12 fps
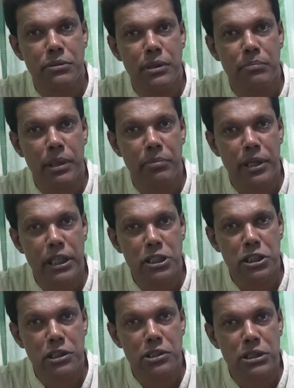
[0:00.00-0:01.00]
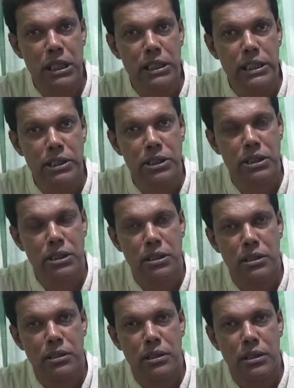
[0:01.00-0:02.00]
preparation studies,
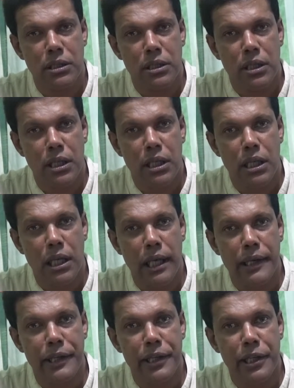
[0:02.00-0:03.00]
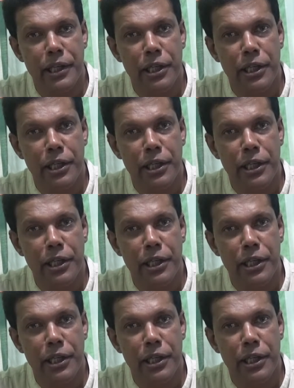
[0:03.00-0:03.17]
and